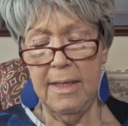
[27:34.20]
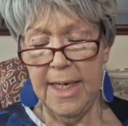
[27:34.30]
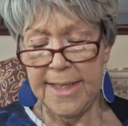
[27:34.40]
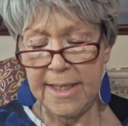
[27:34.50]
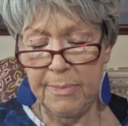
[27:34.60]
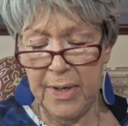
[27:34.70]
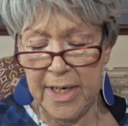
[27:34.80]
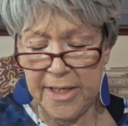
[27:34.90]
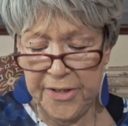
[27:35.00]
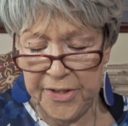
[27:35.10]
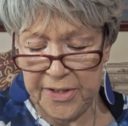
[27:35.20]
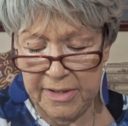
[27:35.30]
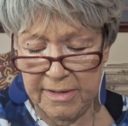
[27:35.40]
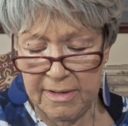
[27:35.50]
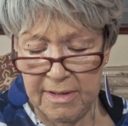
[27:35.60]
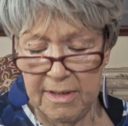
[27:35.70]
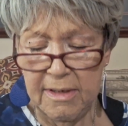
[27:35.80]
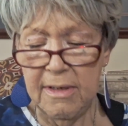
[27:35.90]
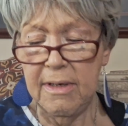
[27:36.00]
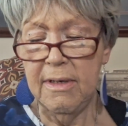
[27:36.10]
That's the brush.
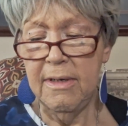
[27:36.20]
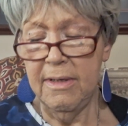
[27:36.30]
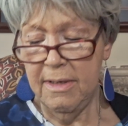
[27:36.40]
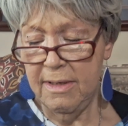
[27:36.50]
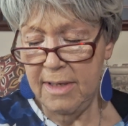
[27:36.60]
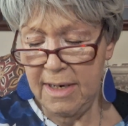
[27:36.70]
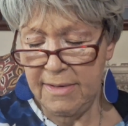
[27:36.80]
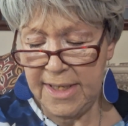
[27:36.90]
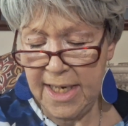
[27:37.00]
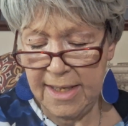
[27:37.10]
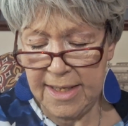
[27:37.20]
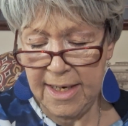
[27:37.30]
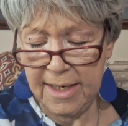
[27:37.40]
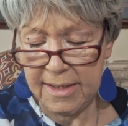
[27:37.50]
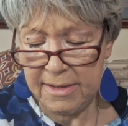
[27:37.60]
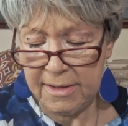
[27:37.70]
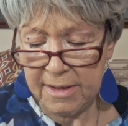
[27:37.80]
What was that thing?